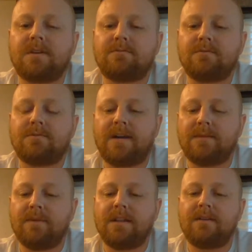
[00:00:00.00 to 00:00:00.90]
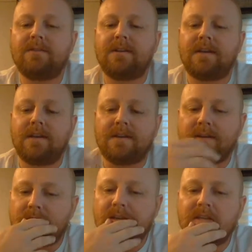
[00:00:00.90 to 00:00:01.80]
because we was right in the middle of it, and
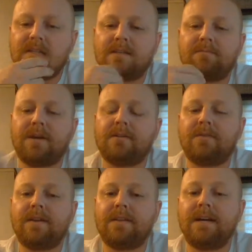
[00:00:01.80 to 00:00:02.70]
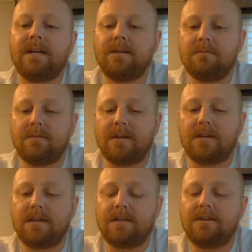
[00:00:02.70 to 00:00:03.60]
uh, he's a bigger fan than I am,
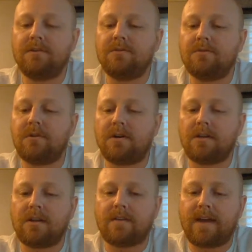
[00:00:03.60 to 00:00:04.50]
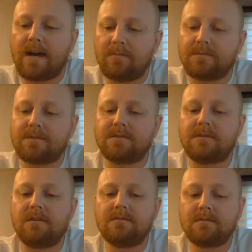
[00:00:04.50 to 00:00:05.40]
and he knew a lot of the albums and
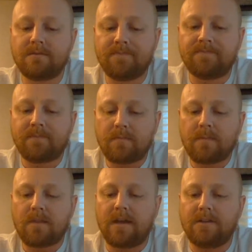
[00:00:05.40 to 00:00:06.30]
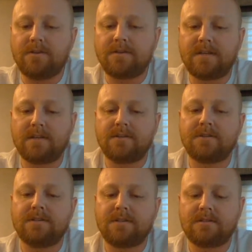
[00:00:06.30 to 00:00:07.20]
songs, and you can tell it
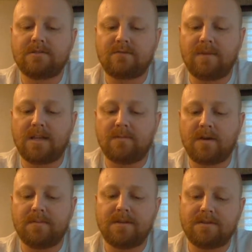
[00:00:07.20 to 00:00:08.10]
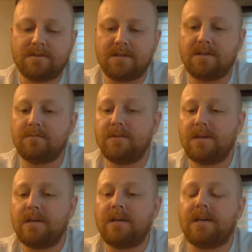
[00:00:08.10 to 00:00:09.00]
transitions from Alabama into him,
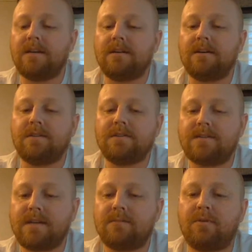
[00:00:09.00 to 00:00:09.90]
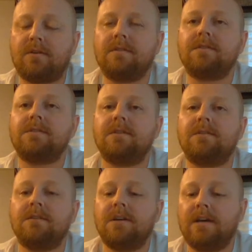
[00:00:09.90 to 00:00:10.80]
and uh, the second part of the
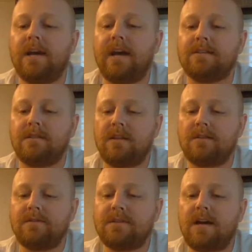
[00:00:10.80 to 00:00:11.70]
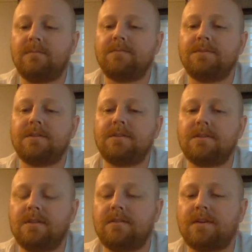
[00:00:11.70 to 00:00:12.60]
song has a lot of his albums
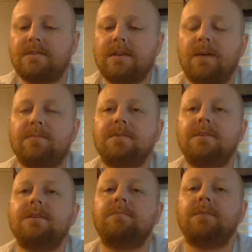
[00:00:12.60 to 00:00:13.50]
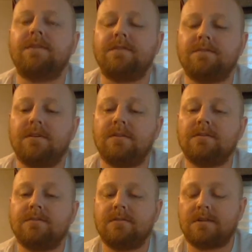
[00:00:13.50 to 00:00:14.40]
and the things happened to him in the song,
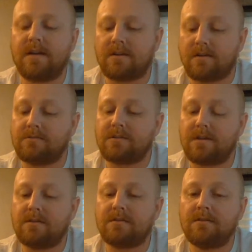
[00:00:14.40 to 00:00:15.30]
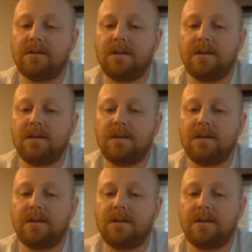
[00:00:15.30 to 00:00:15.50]
so it kind of goes together.